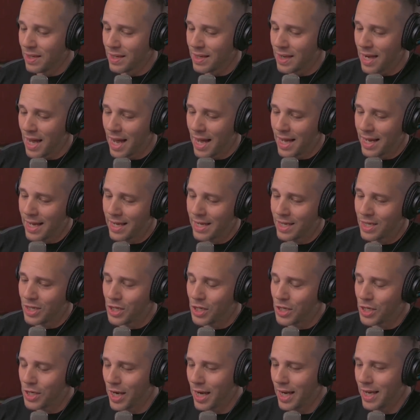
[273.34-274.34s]
Naya,
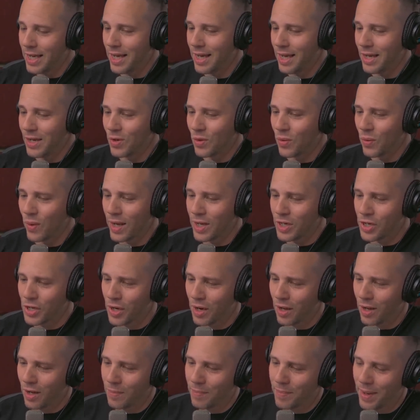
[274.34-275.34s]
Shayda, and
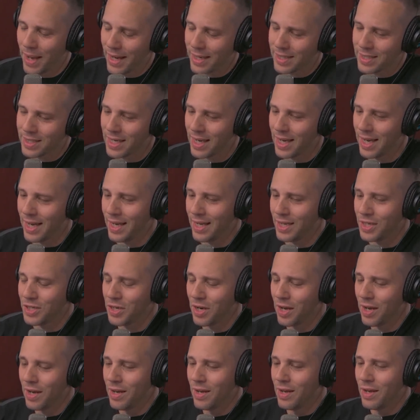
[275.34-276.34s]
Reginald
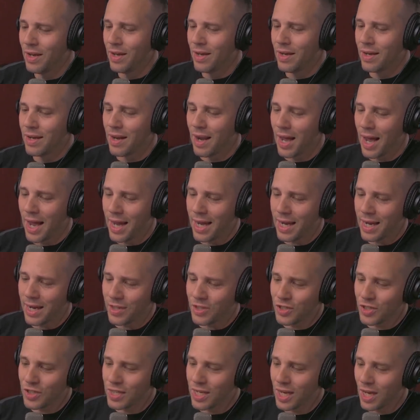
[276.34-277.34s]
backstage. Naya
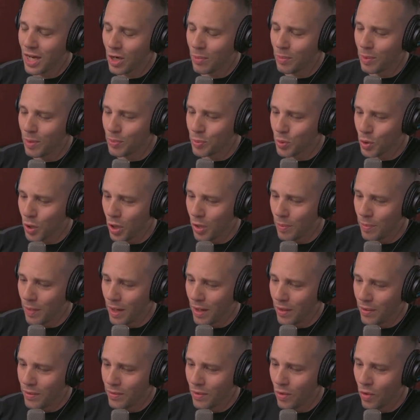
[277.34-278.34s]
cuts a terrible
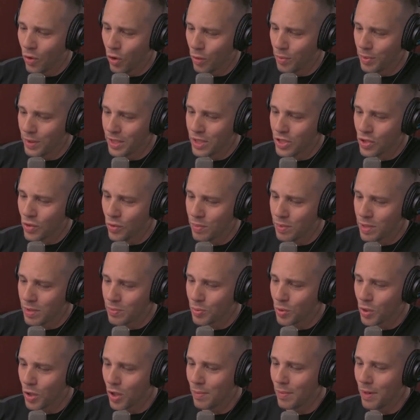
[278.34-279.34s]
promo, horribly scripted
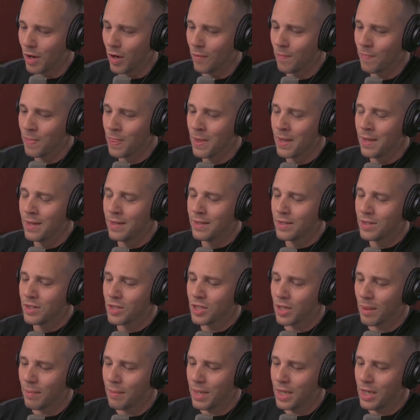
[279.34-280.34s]
promo.
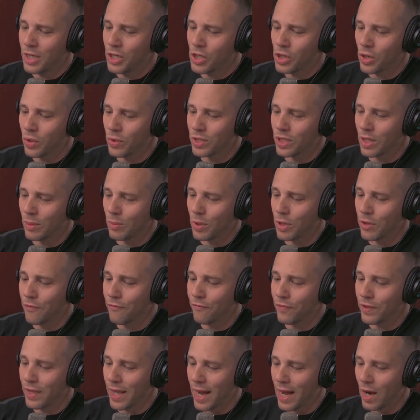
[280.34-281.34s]
Somebody shows up with
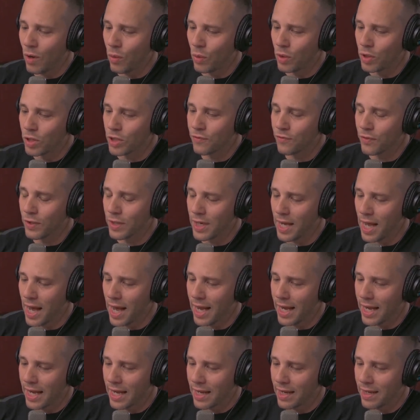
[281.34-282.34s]
flowers for
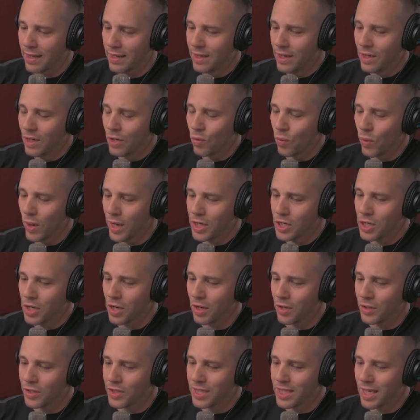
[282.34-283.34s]
Naya.
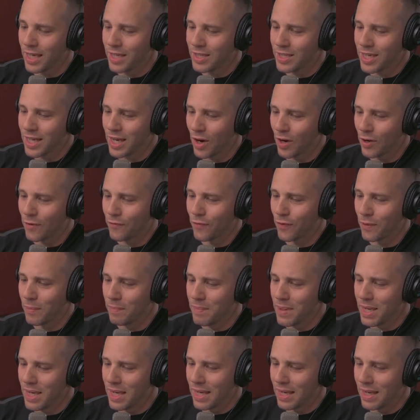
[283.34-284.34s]
Reginald says they aren't
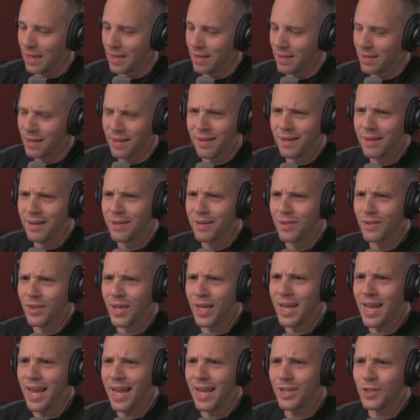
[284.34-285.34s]
from me.
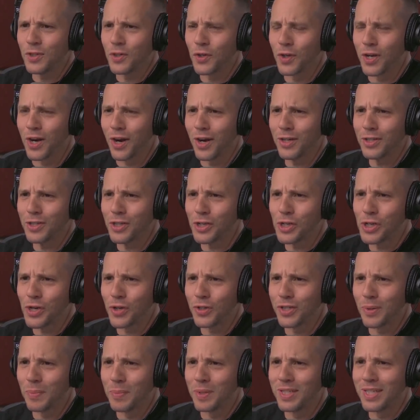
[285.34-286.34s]
Then Angel Garza
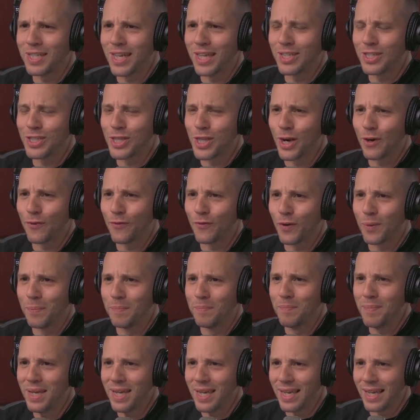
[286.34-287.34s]
shows up and says they're
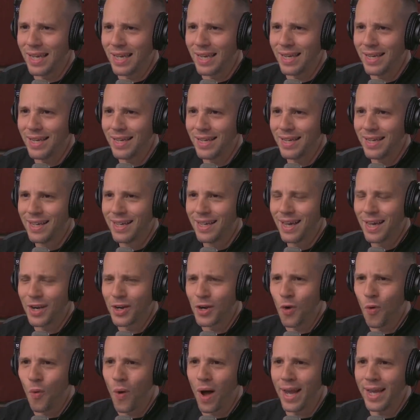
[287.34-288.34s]
from me. I
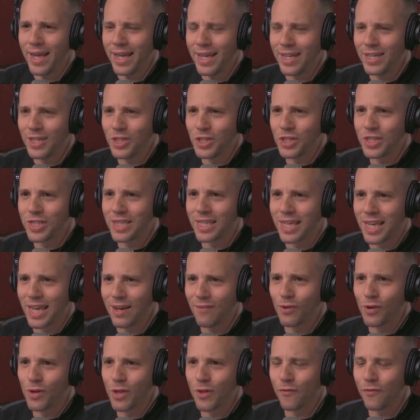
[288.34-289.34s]
don't know why he didn't just
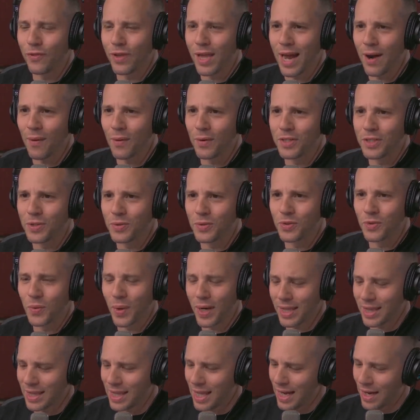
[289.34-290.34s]
give her the flowers. He was
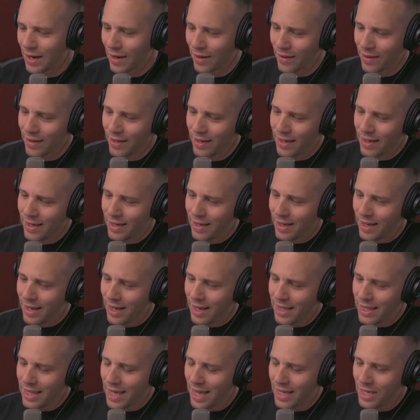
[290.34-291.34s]
right there.
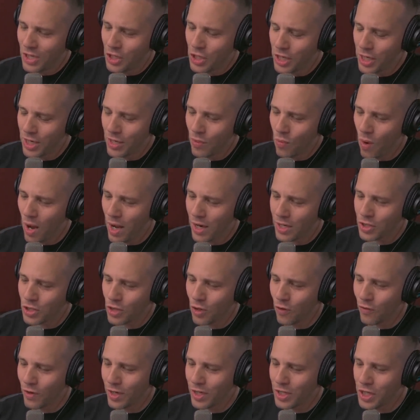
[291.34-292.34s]
And then she
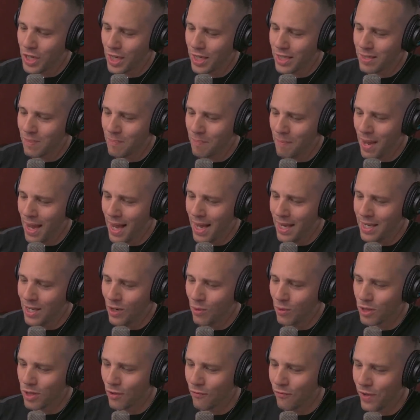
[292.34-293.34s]
walks over and she hits
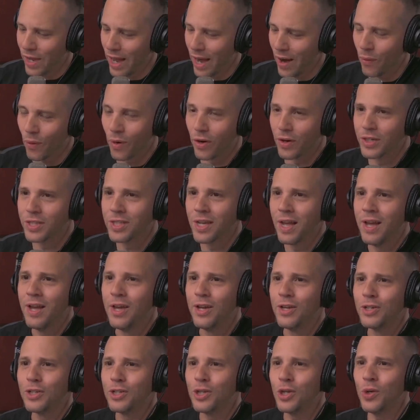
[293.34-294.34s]
Mandy with the flowers
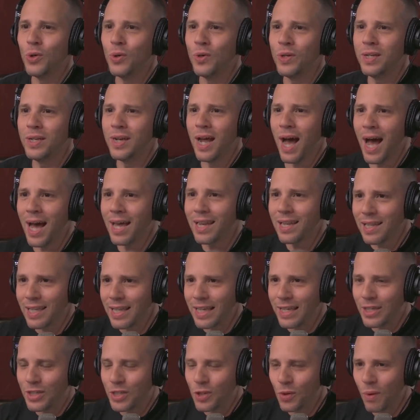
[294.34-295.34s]
to not
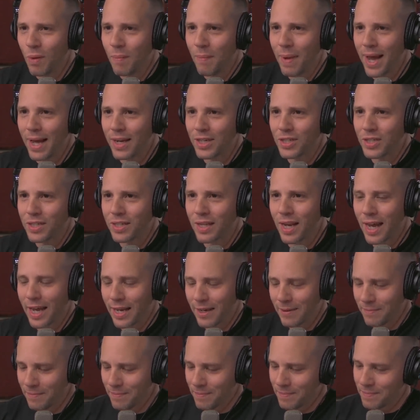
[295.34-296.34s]
lead to a match
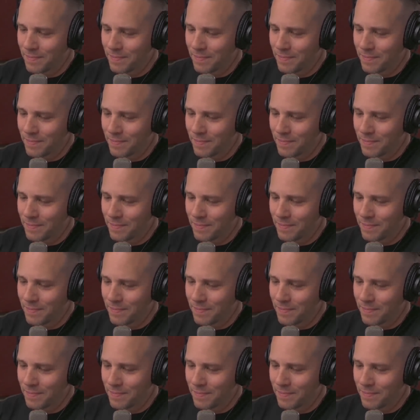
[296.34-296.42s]
tonight.